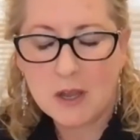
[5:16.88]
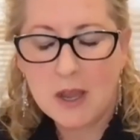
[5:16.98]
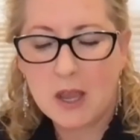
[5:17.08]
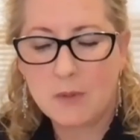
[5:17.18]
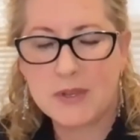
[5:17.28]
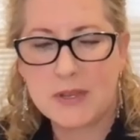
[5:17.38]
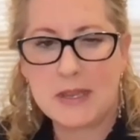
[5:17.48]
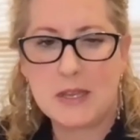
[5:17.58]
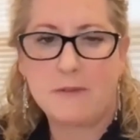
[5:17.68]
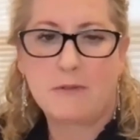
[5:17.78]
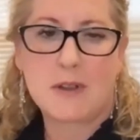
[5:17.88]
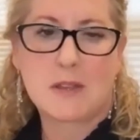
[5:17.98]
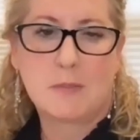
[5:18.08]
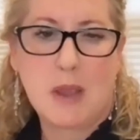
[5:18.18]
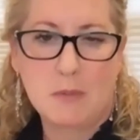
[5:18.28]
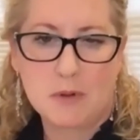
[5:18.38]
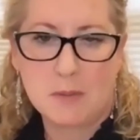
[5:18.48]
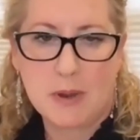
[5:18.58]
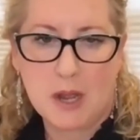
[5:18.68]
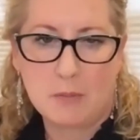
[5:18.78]
it was easy for us to be able
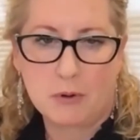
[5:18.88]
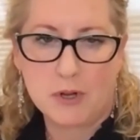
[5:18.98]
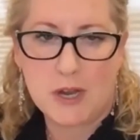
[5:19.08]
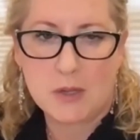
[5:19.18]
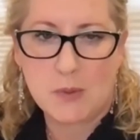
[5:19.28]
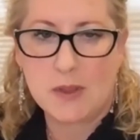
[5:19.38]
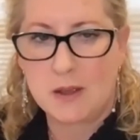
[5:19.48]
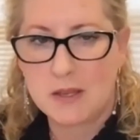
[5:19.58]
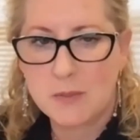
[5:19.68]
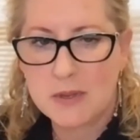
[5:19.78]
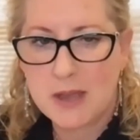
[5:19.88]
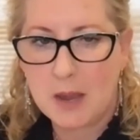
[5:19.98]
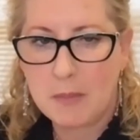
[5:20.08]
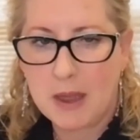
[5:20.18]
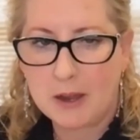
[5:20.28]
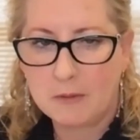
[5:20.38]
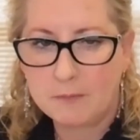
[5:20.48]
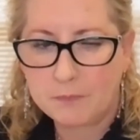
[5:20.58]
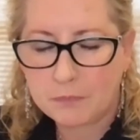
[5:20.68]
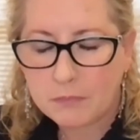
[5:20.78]
to pick up projects when the customers came back.
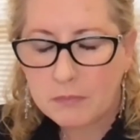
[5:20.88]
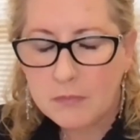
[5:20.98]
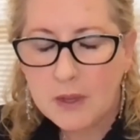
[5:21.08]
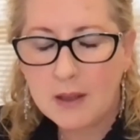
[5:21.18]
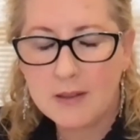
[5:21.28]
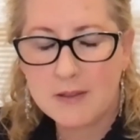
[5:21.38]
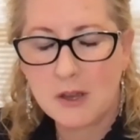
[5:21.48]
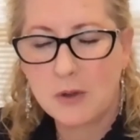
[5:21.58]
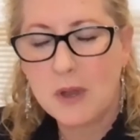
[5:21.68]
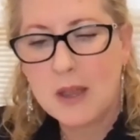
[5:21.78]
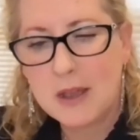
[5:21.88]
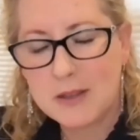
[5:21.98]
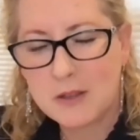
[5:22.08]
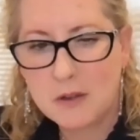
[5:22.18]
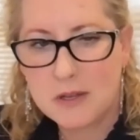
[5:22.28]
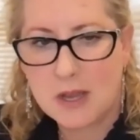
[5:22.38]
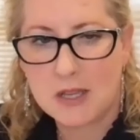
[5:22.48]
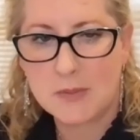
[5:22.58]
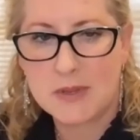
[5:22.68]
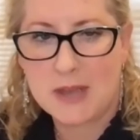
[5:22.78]
And so as soon as the
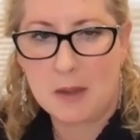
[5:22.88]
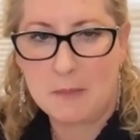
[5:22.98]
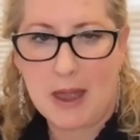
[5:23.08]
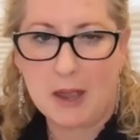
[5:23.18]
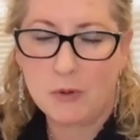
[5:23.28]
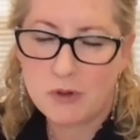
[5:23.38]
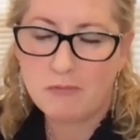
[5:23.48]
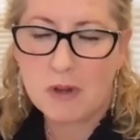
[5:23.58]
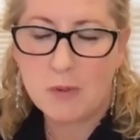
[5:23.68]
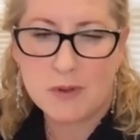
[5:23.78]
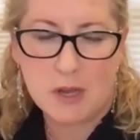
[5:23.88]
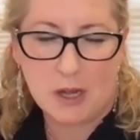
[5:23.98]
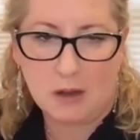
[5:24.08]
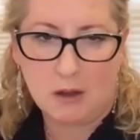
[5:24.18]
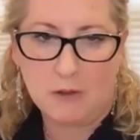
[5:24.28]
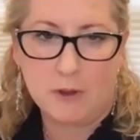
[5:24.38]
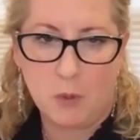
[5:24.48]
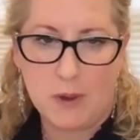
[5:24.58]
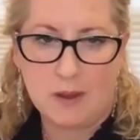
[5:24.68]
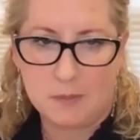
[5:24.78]
customers came back, which really was only a few
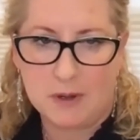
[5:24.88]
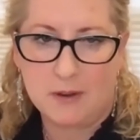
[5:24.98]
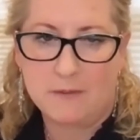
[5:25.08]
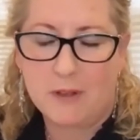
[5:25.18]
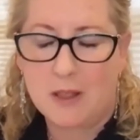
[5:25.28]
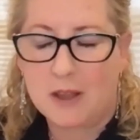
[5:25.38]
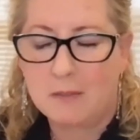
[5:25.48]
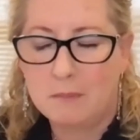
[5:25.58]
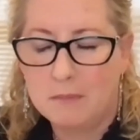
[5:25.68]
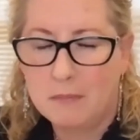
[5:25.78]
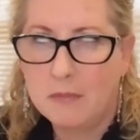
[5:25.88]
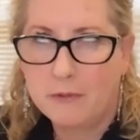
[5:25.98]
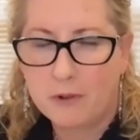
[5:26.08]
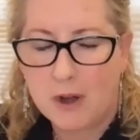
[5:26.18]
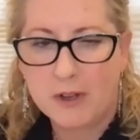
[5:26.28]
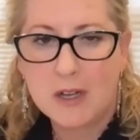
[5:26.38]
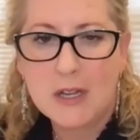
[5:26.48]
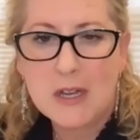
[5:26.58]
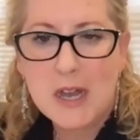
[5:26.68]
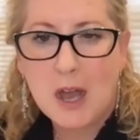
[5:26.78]
weeks, but it felt like forever.
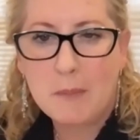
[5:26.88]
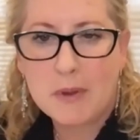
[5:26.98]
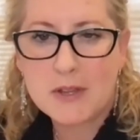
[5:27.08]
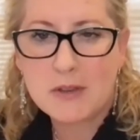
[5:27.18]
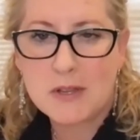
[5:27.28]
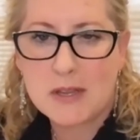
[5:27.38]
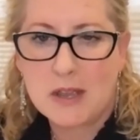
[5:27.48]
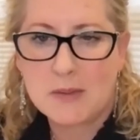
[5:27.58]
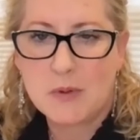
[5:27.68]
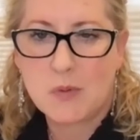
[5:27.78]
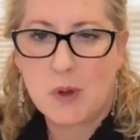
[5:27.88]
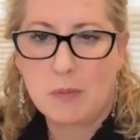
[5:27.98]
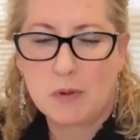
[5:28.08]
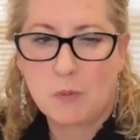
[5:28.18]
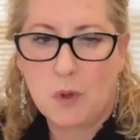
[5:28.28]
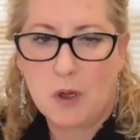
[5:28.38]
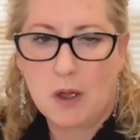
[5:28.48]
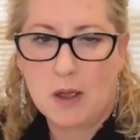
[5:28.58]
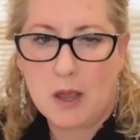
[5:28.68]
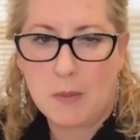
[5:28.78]
But as soon as the customers
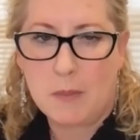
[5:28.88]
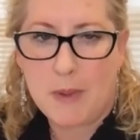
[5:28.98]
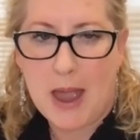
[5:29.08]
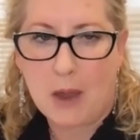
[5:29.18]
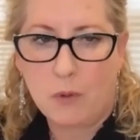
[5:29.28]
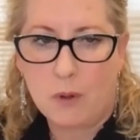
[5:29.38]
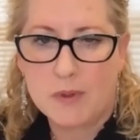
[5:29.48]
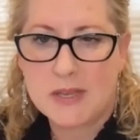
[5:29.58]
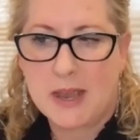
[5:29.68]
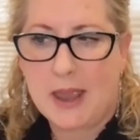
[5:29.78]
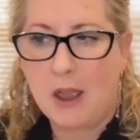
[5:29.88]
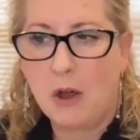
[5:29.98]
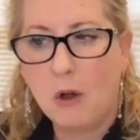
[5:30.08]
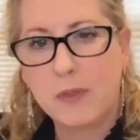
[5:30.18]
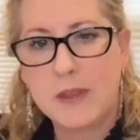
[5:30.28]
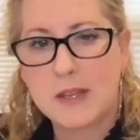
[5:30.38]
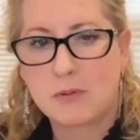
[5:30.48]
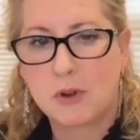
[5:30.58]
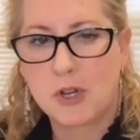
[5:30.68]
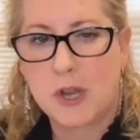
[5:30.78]
were coming back, we were able to say, okay, on this
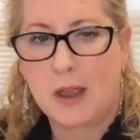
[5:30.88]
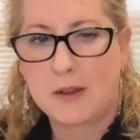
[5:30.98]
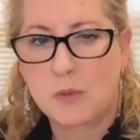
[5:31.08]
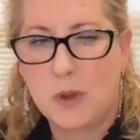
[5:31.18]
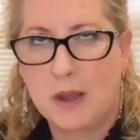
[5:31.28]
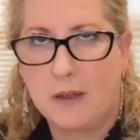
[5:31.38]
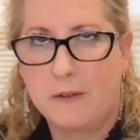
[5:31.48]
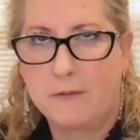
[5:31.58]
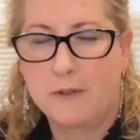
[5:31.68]
project, we have